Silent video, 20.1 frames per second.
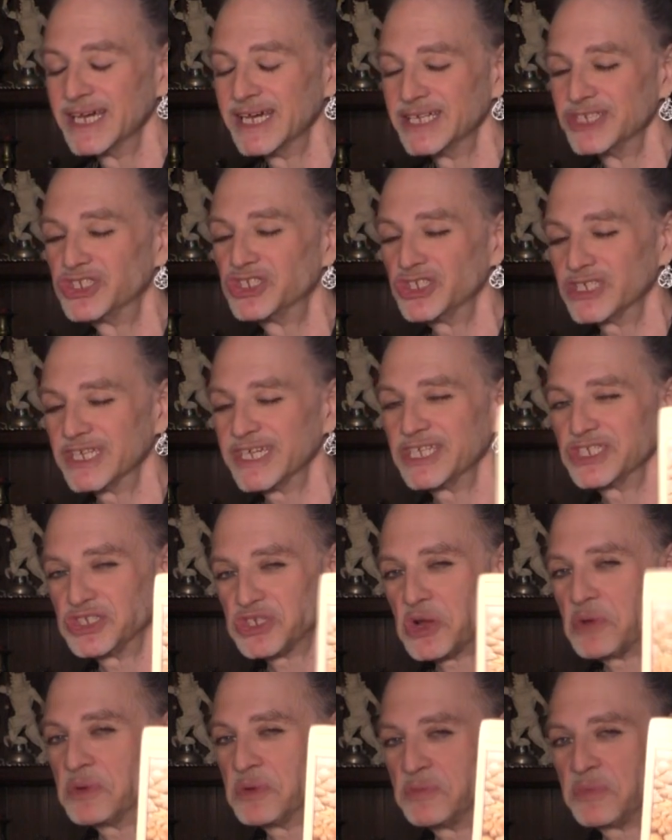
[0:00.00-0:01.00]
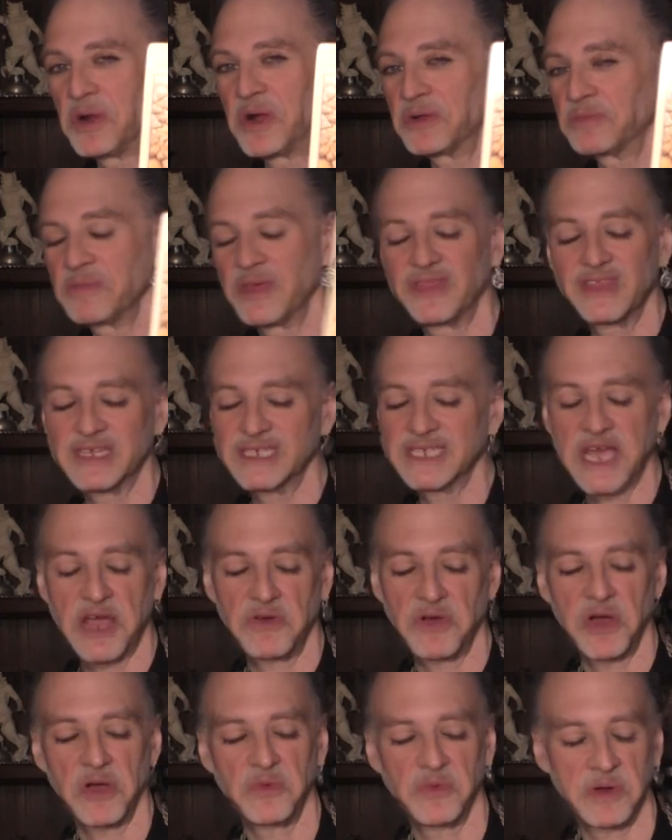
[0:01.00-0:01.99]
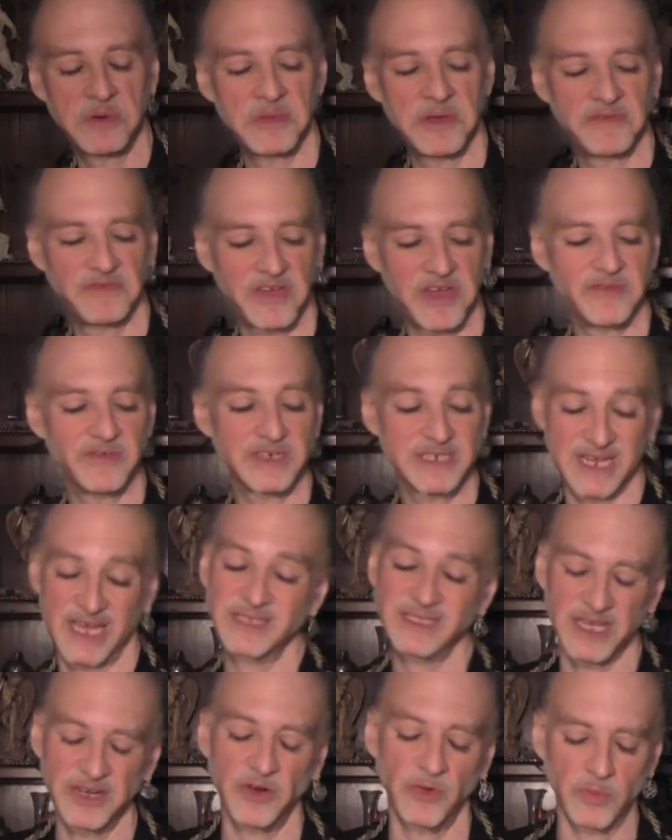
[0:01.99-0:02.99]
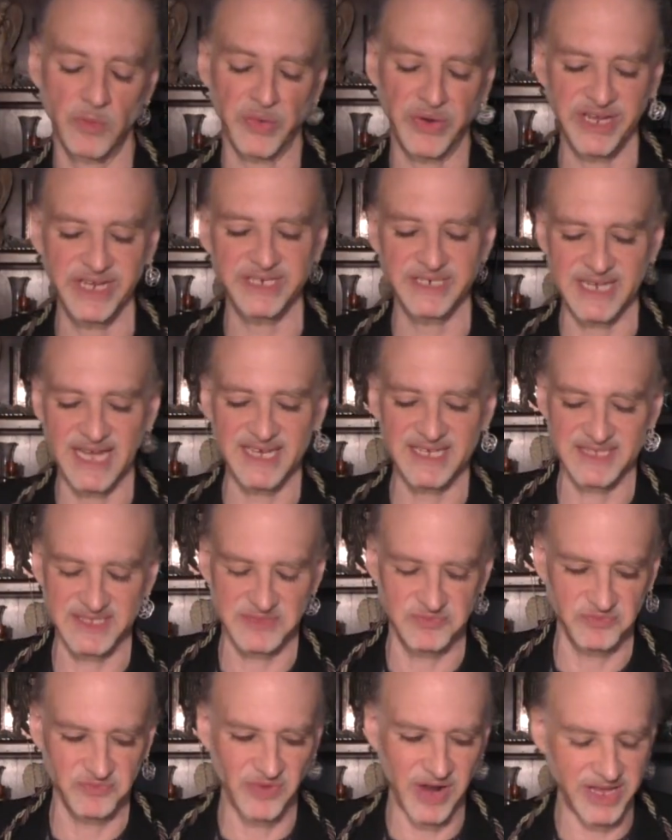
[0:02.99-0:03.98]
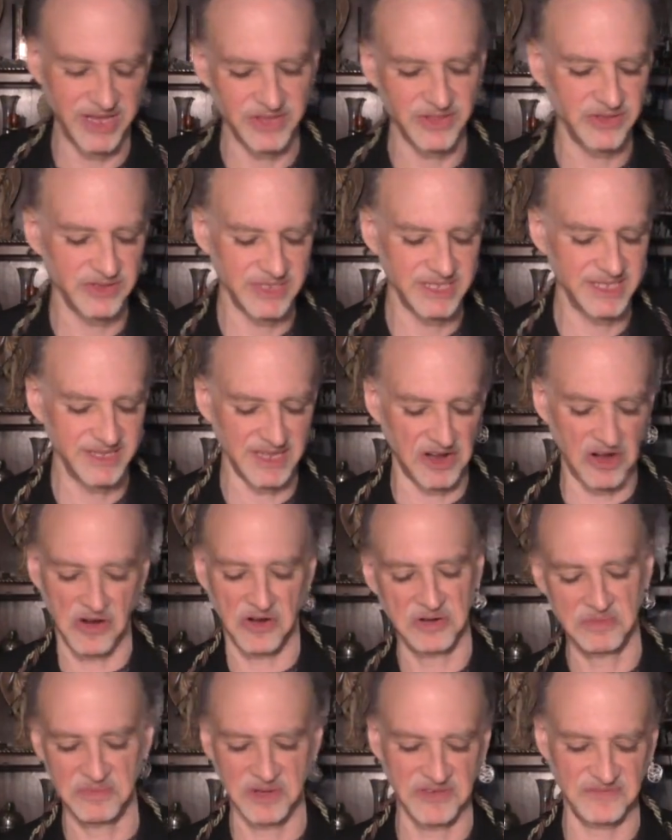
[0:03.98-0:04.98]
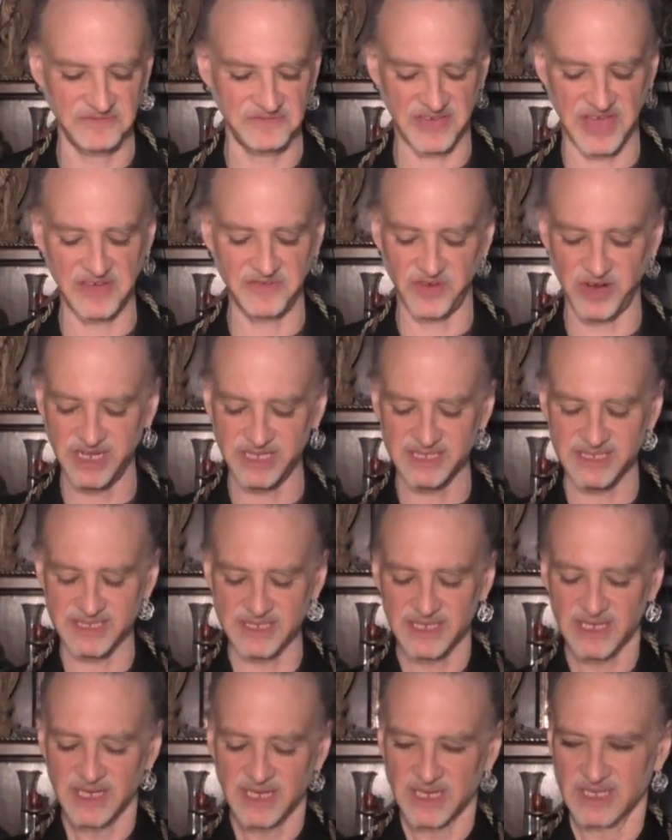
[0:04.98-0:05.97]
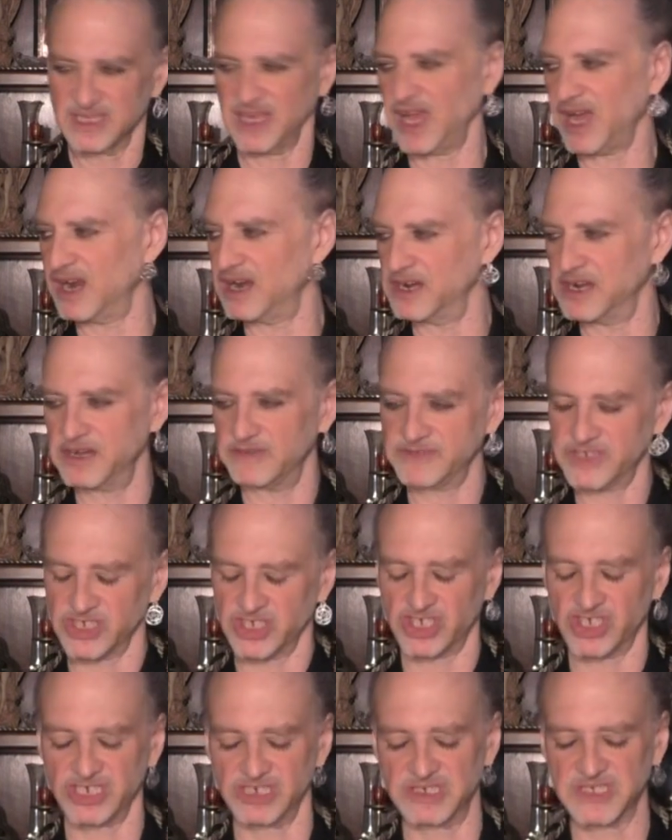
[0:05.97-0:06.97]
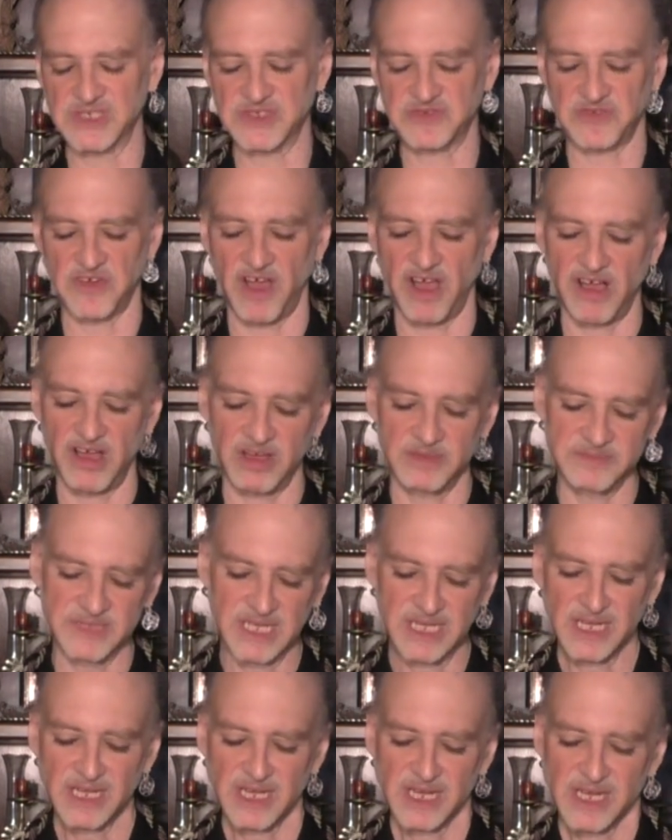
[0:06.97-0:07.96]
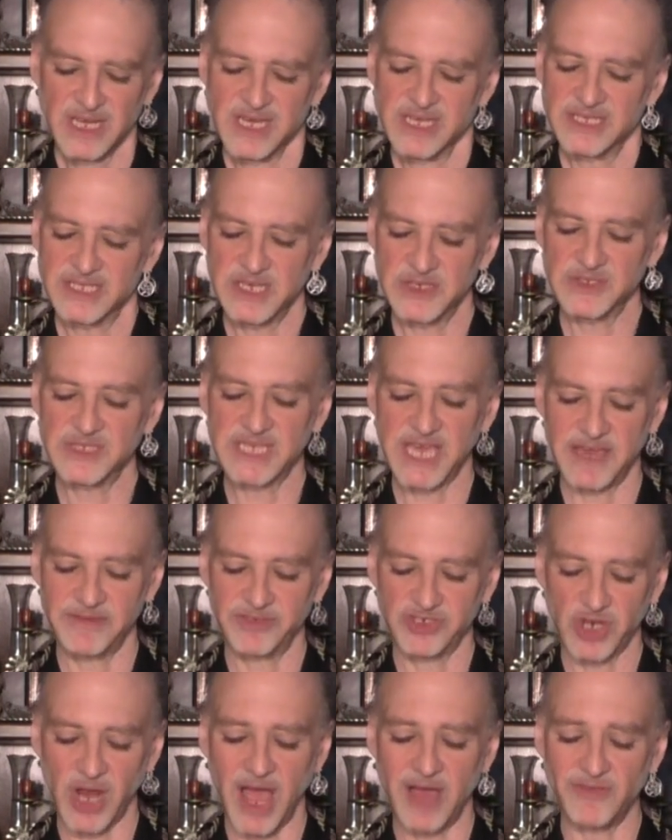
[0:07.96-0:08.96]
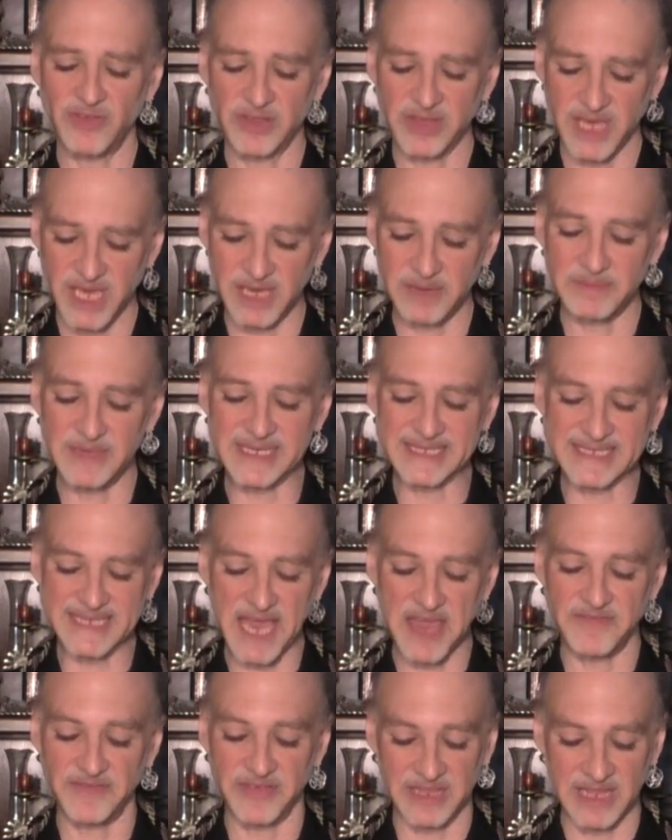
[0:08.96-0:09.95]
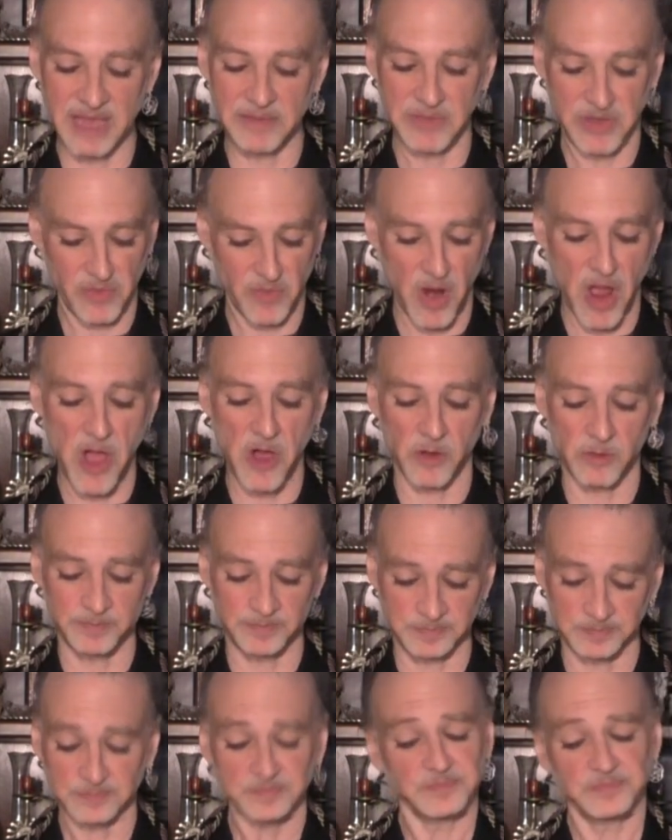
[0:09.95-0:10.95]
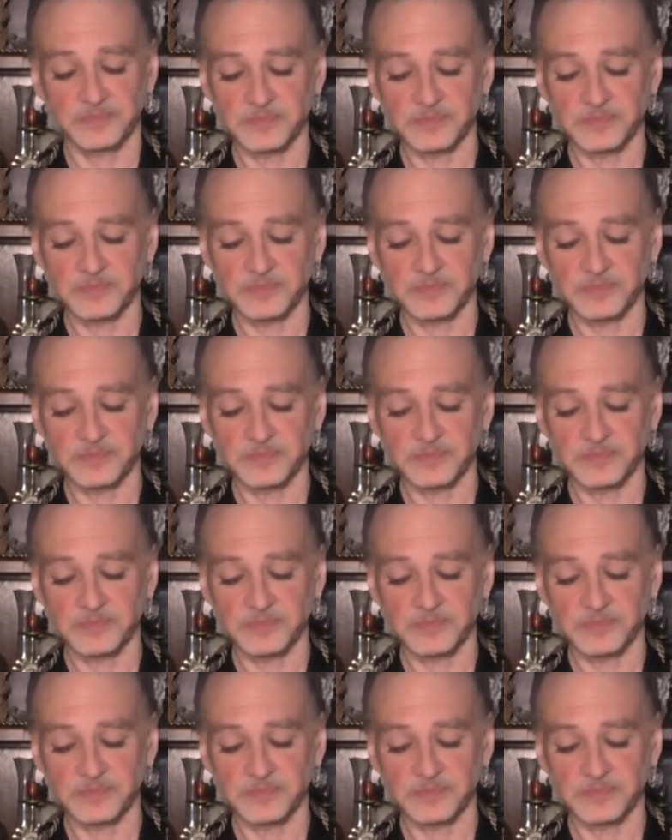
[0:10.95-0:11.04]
uh, juliet sharman burke mythic tarot one of my favorite decks i don't read decks regularly that aren't my favorites i don't have to choose from so safe travel keep me safe and let me roam